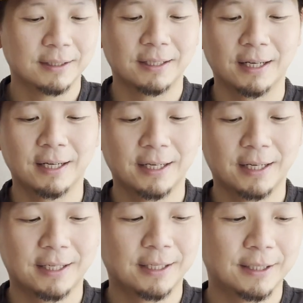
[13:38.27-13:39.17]
And
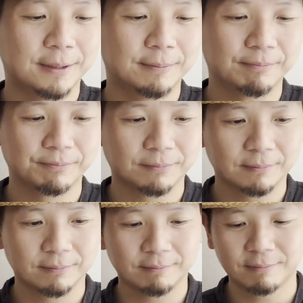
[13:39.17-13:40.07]
I'm
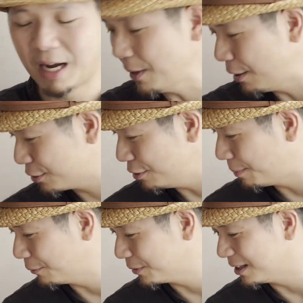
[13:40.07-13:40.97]
not sure
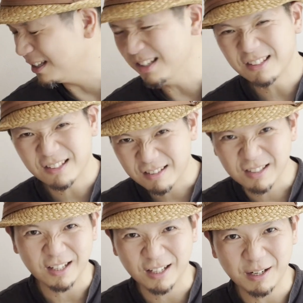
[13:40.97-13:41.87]
about these,
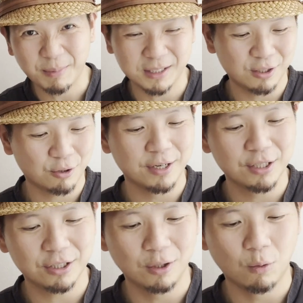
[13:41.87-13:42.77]
but the
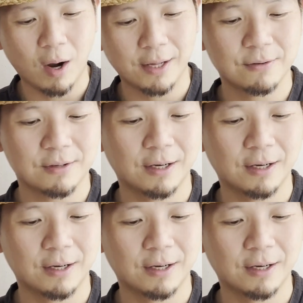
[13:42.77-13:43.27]
traditional ones,